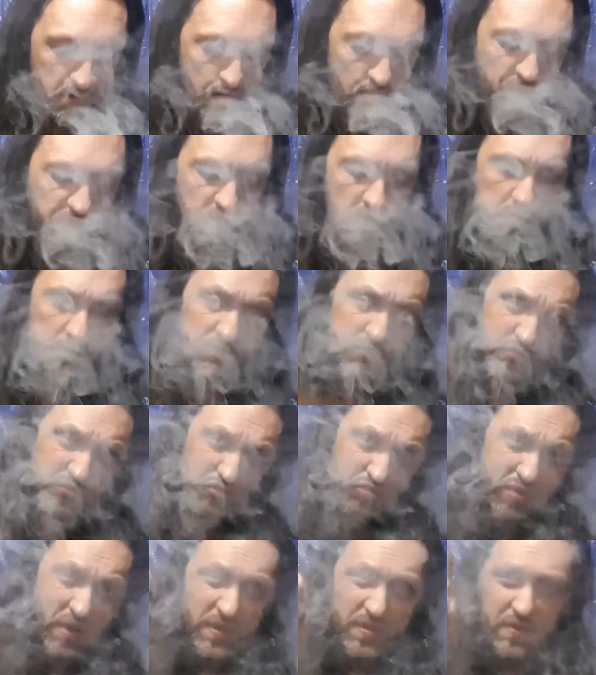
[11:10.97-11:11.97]
Also,
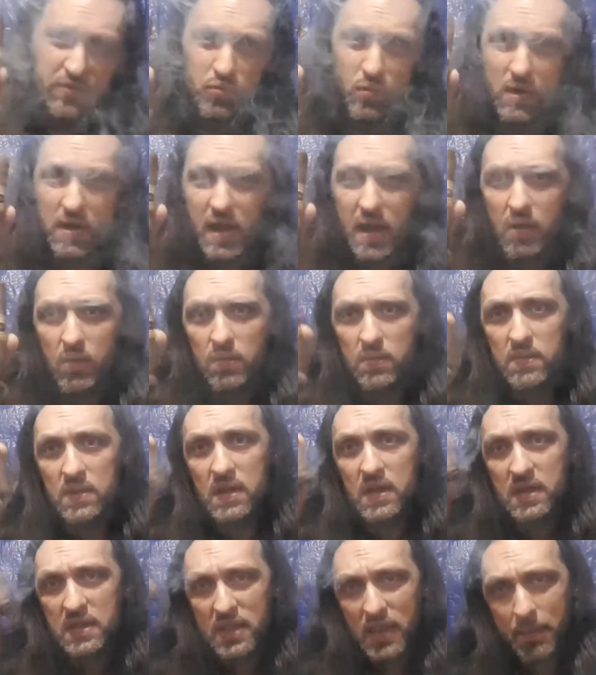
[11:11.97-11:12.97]
try this one out.
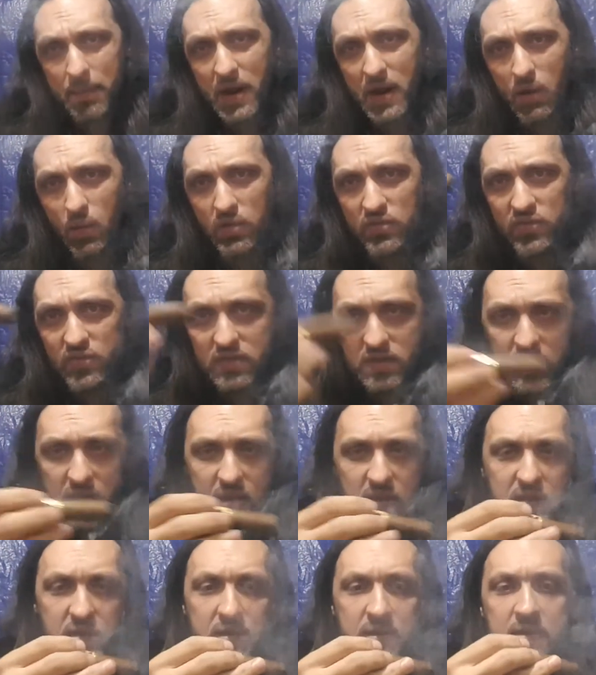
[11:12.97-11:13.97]
Let me know what you
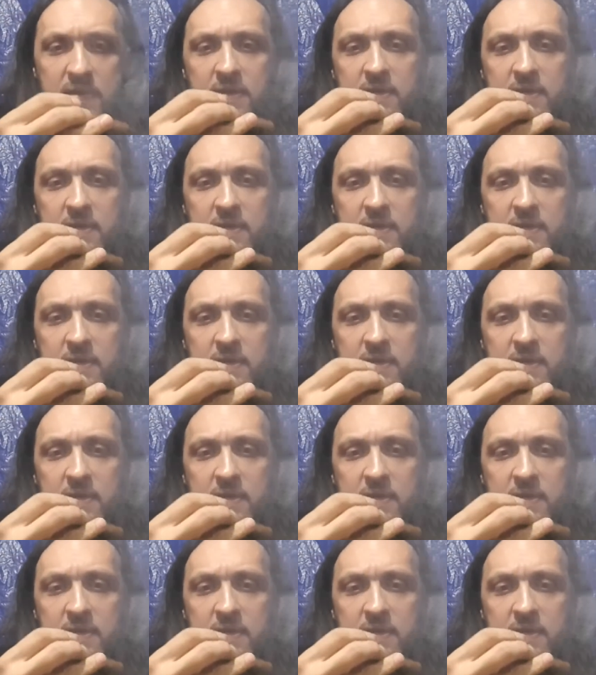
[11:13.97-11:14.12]
think.